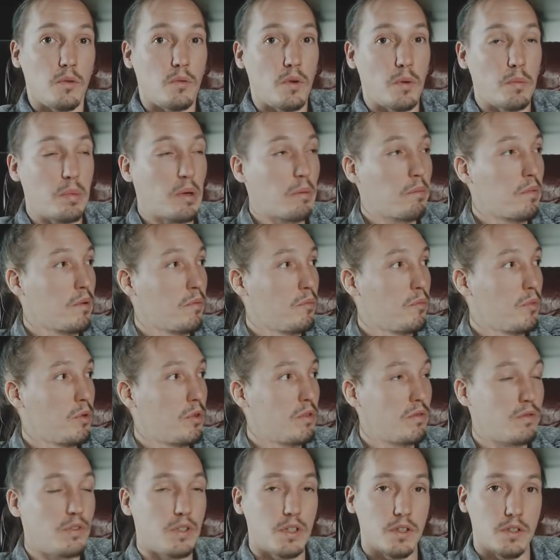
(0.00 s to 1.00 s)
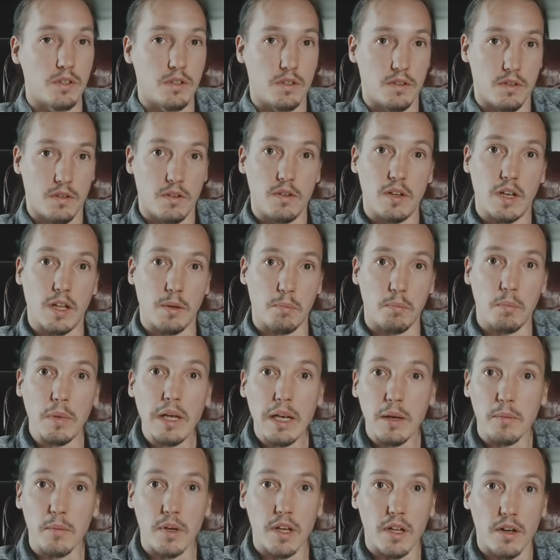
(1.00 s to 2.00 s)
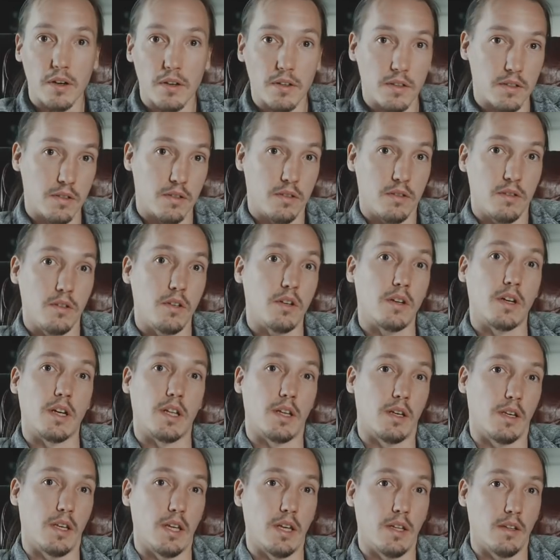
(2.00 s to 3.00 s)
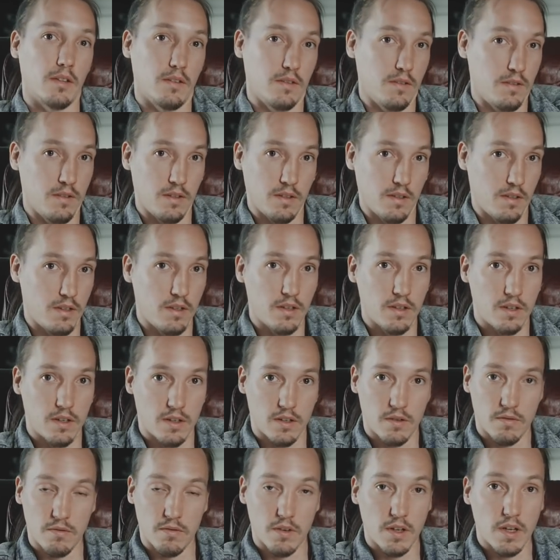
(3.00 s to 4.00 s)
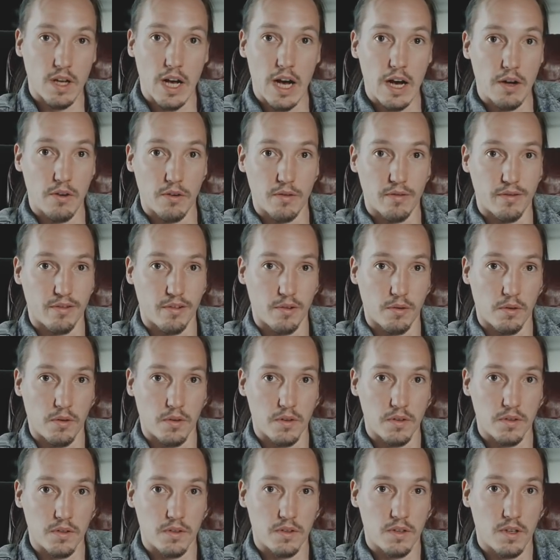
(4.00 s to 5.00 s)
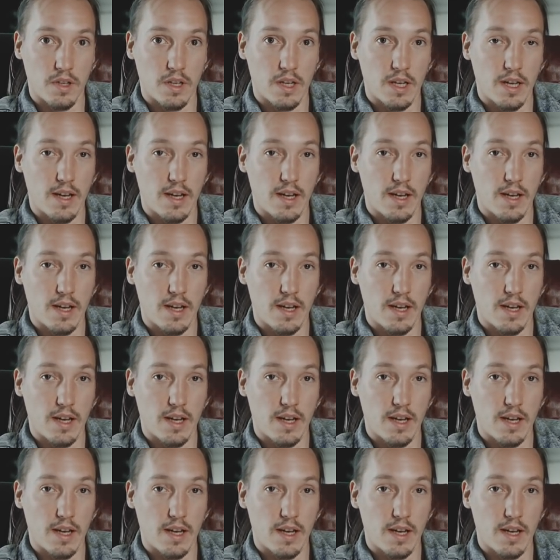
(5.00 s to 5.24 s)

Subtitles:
when people move just like millimeters, you're going to get out of focus.